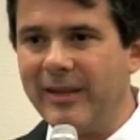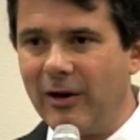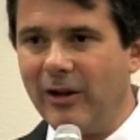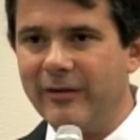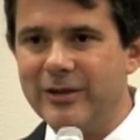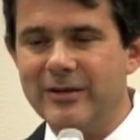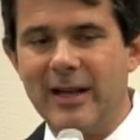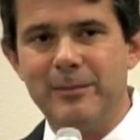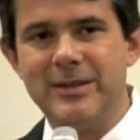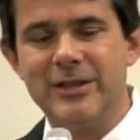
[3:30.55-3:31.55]
I think all of us from
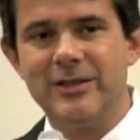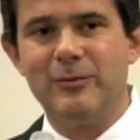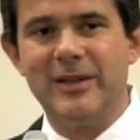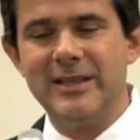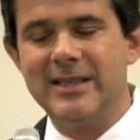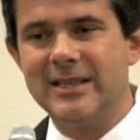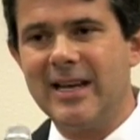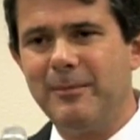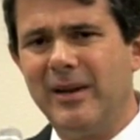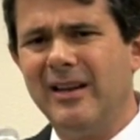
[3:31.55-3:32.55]
that position when these things
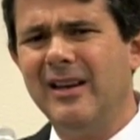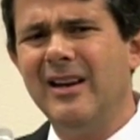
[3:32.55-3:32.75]
happen.